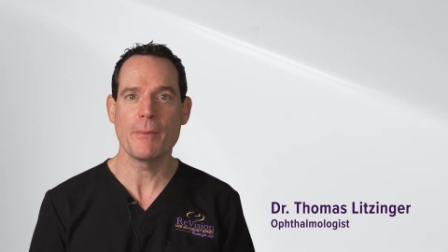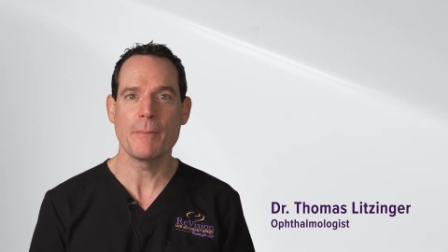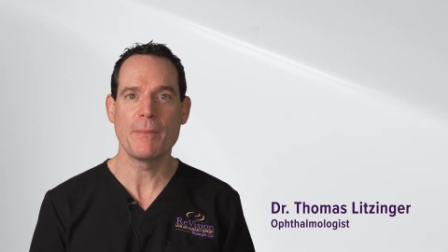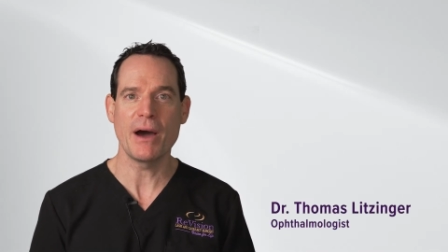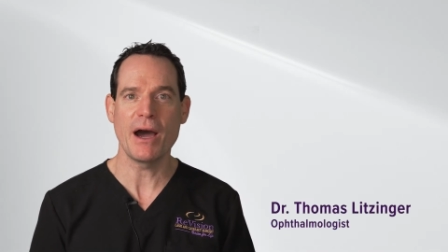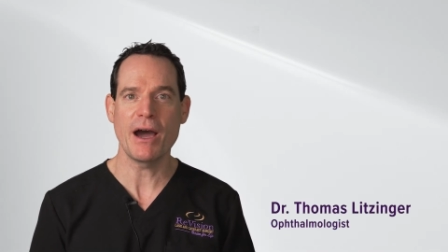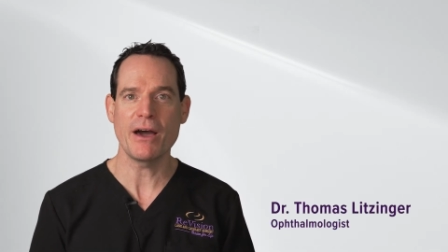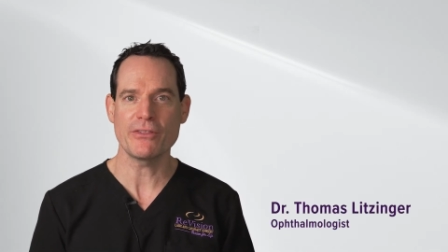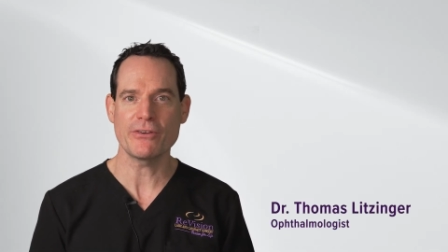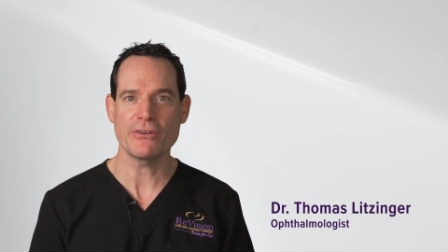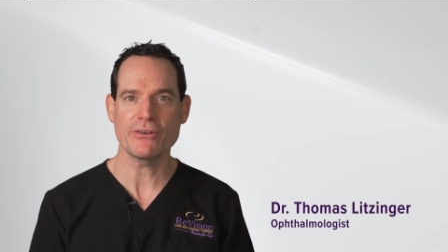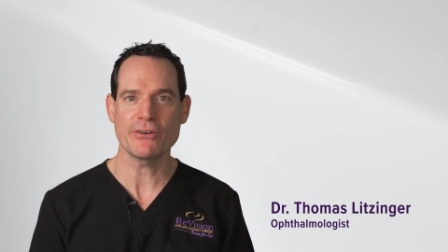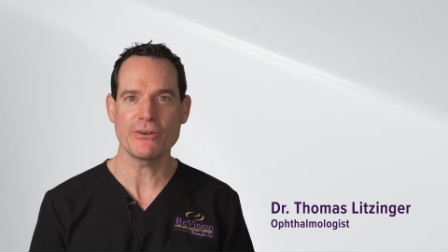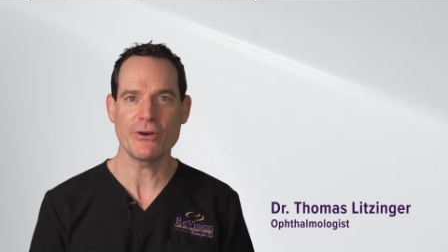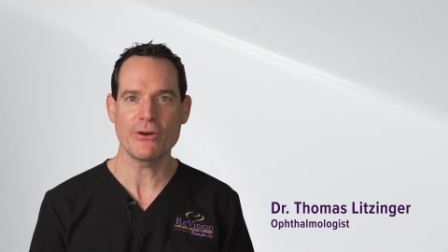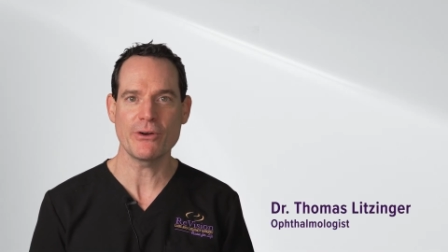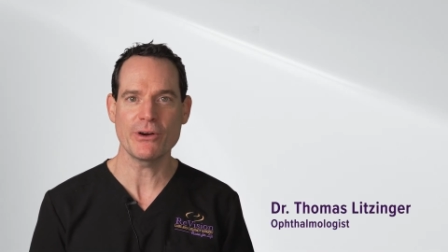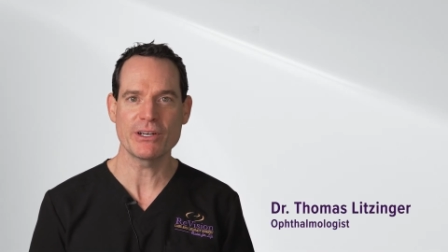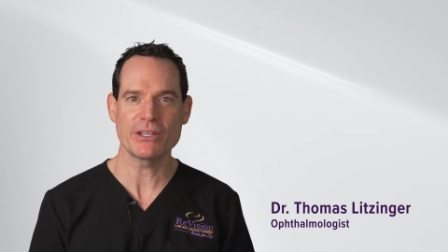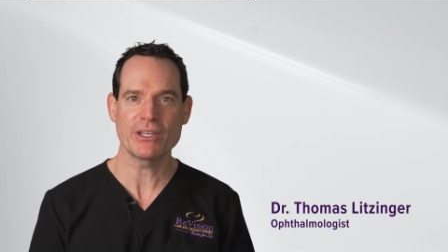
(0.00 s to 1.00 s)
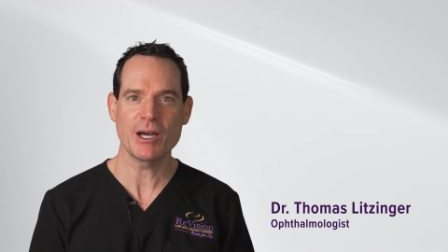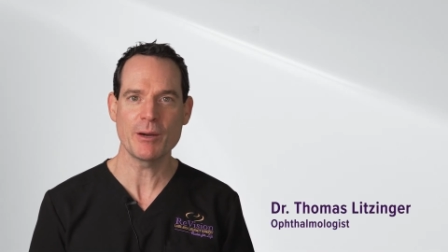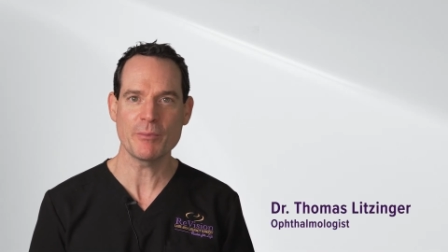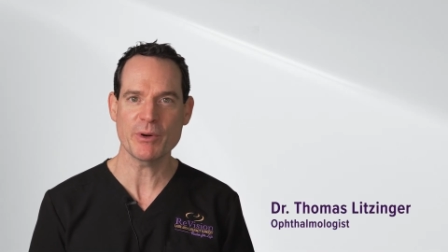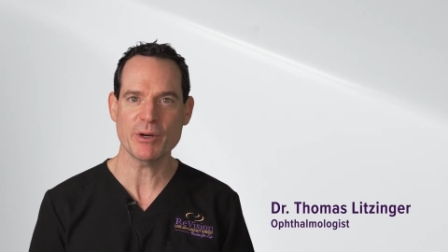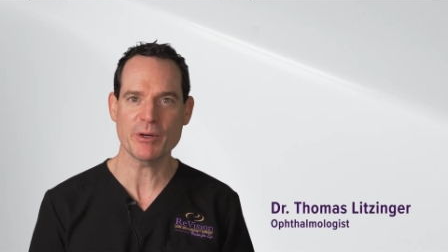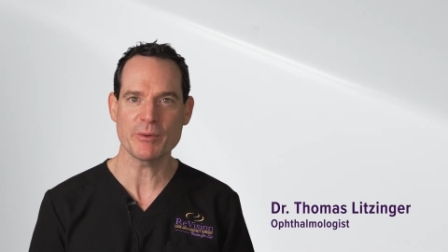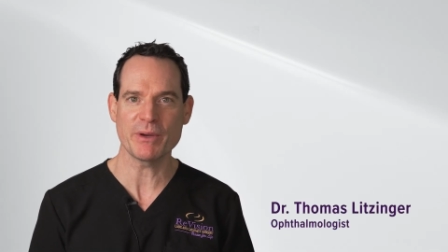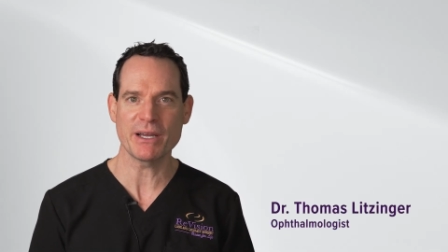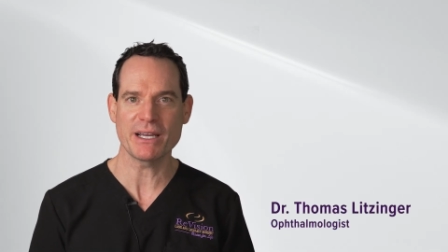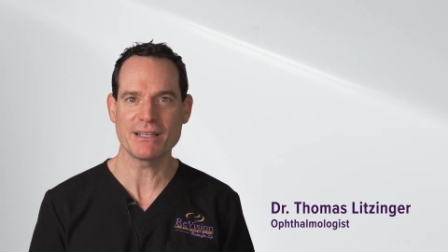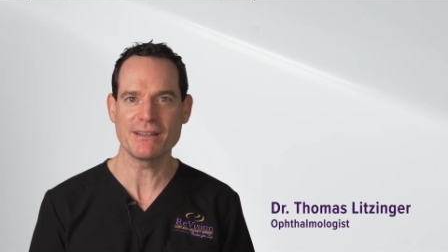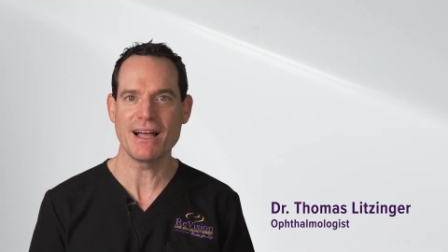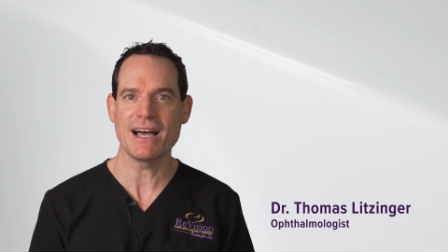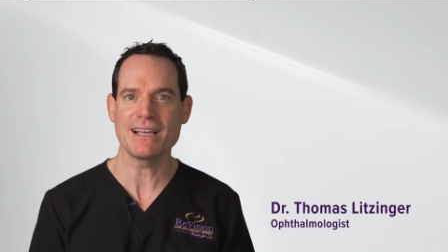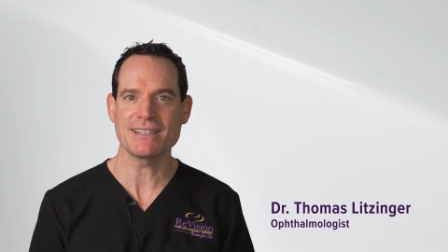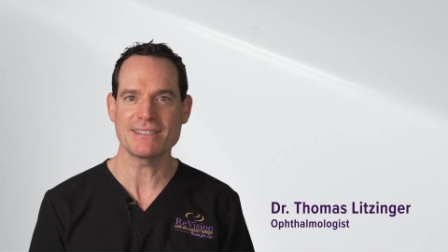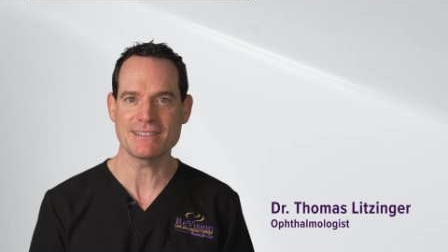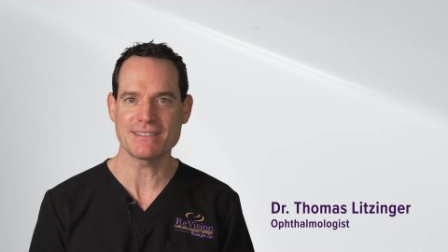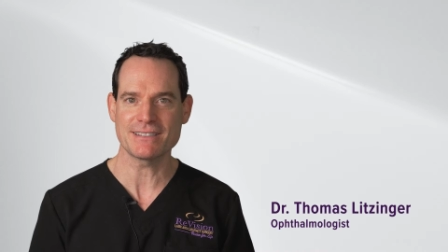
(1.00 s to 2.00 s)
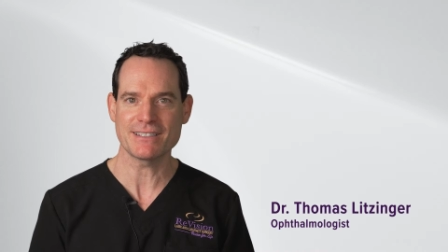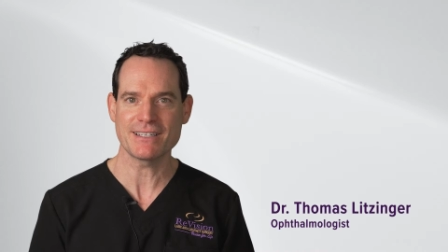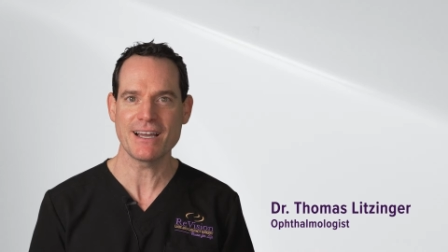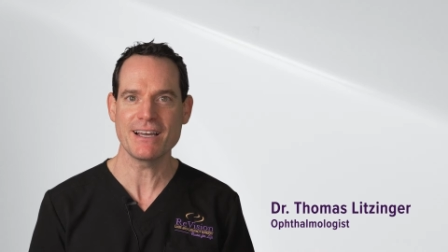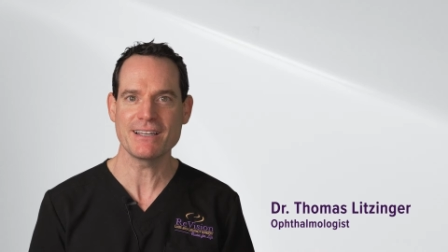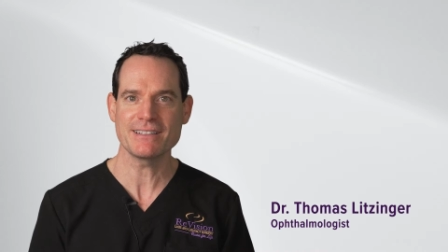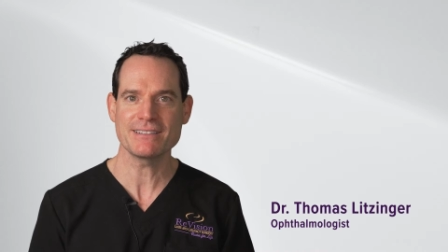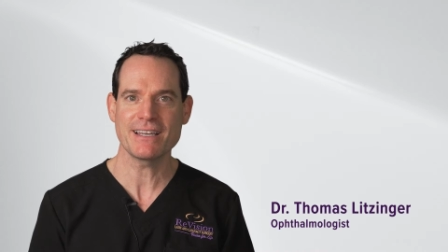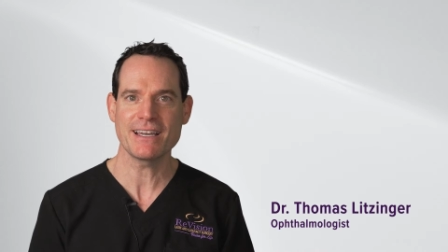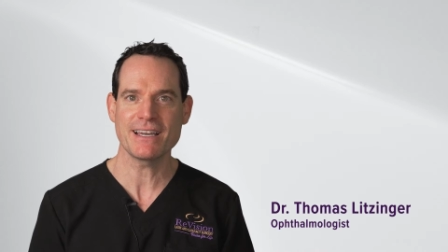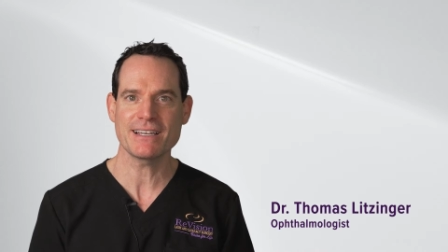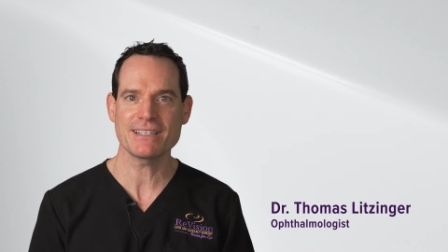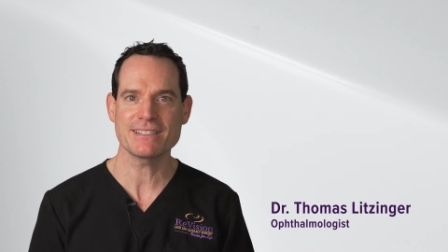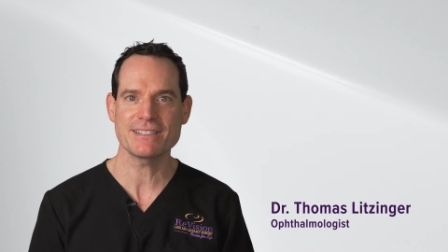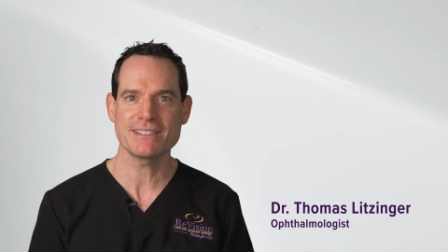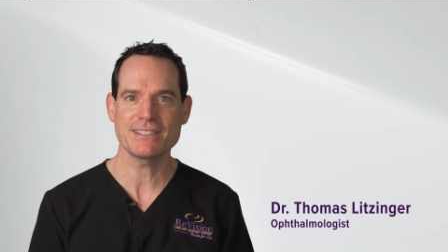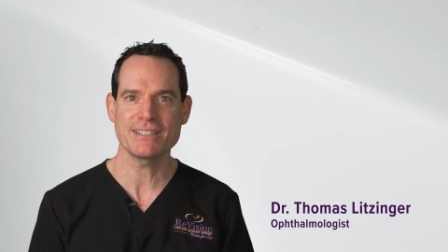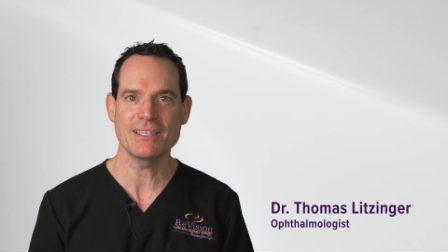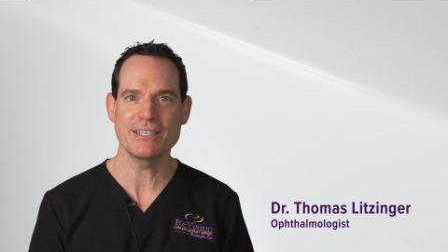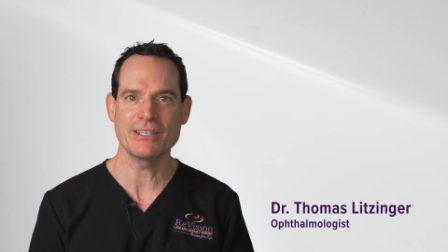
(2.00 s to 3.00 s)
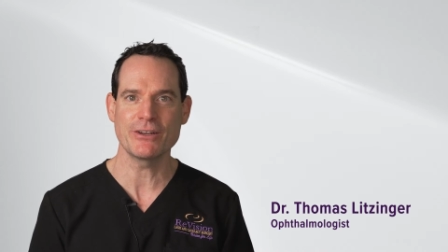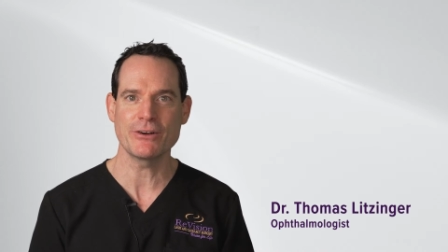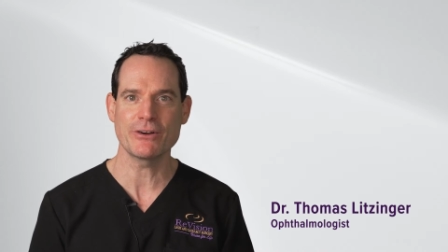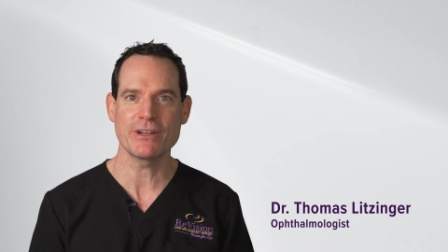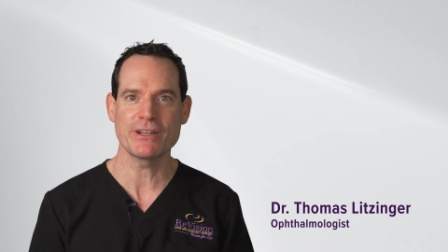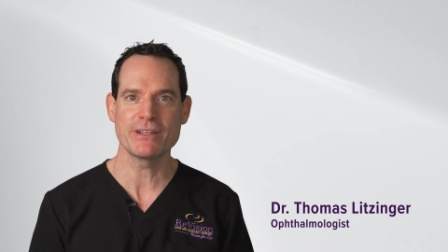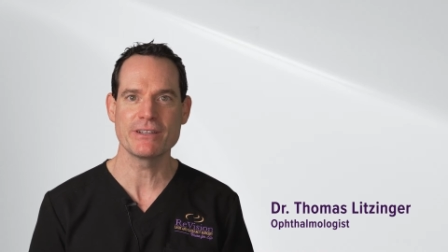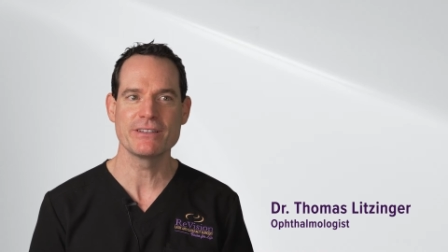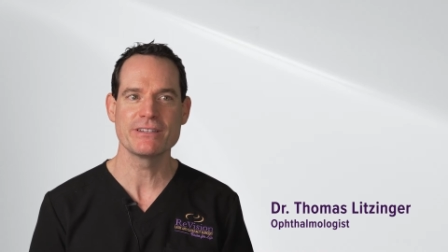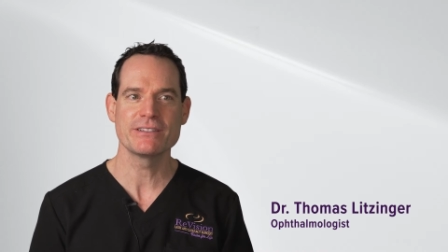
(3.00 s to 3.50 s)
bothered or encumbered by glasses and contacts, and you